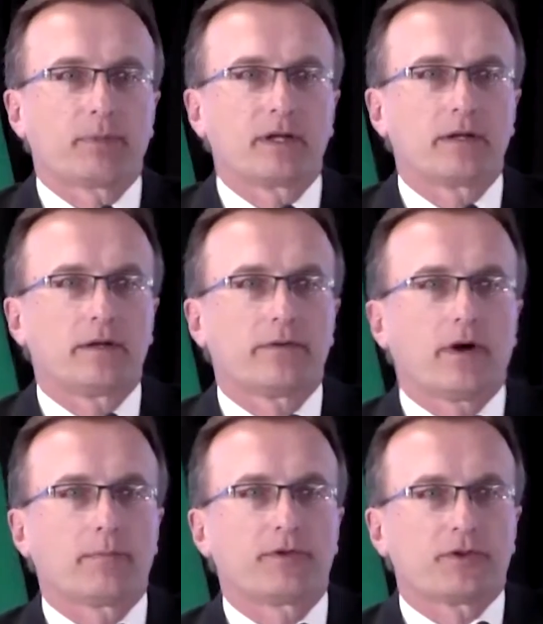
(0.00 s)
Deputy Leader of
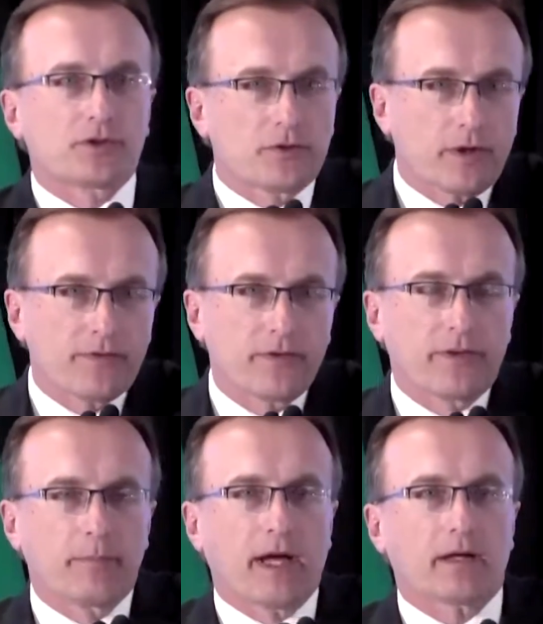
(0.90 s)
the Opposition. Trent's
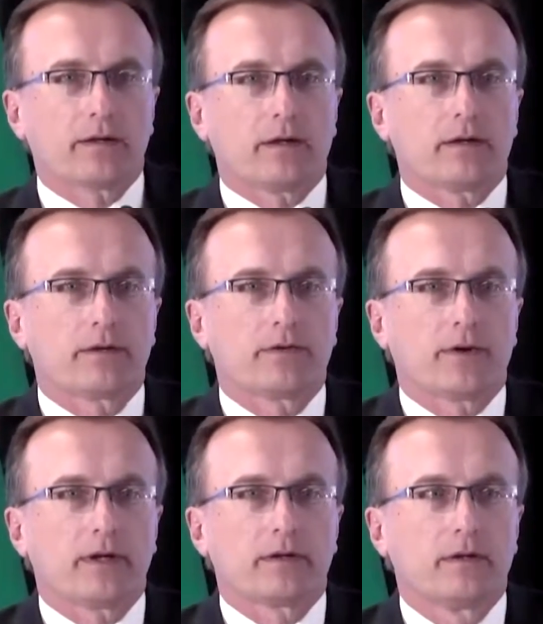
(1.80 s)
at the back there.
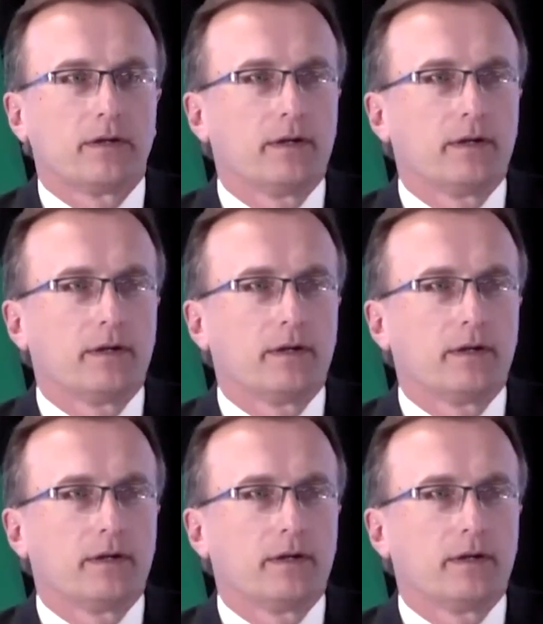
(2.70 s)
Trent?